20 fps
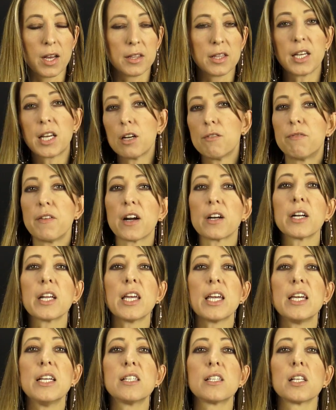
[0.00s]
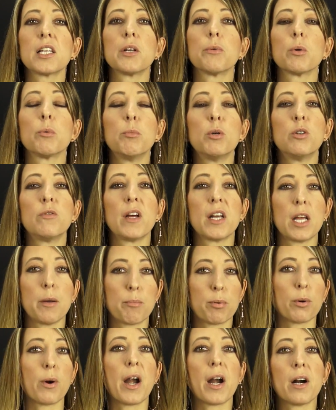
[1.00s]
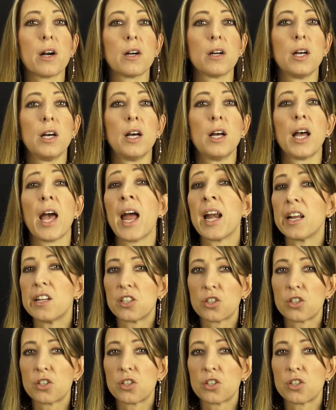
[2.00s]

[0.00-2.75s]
They could very easily remove any prayer, any